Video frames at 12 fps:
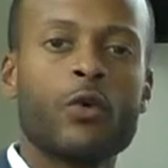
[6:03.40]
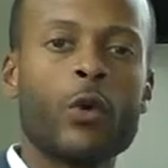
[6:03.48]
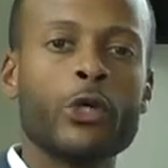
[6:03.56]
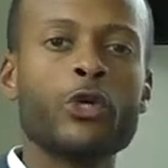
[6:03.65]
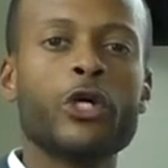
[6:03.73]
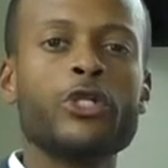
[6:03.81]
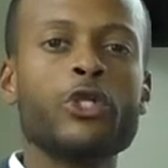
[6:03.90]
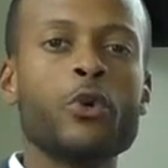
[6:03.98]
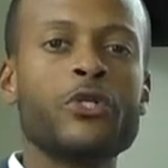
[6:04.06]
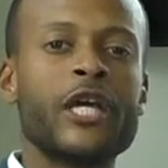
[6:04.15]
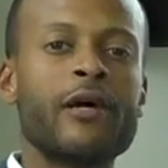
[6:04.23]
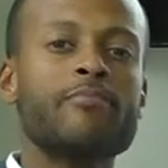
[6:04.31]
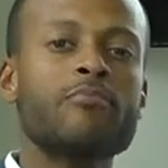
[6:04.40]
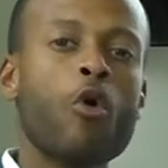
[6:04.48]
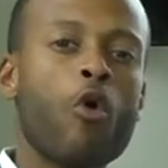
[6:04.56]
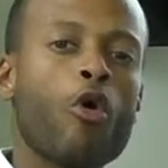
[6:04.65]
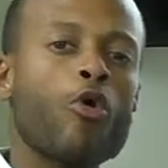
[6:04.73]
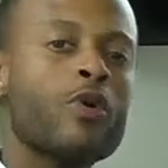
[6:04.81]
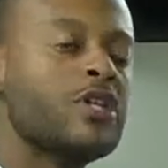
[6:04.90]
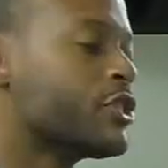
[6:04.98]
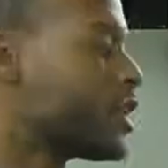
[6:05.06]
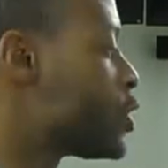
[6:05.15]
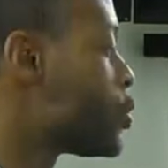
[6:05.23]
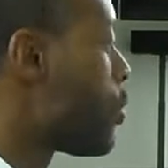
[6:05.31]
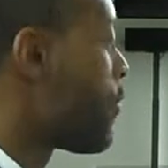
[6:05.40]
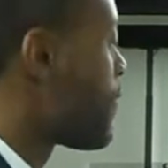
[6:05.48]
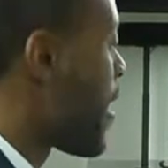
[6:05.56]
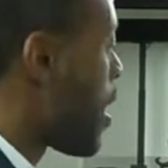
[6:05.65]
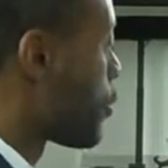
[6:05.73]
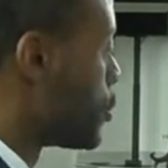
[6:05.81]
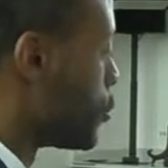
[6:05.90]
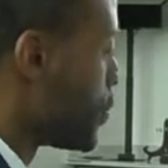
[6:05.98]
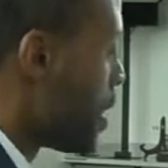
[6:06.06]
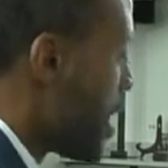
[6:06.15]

what you can do is get more residual value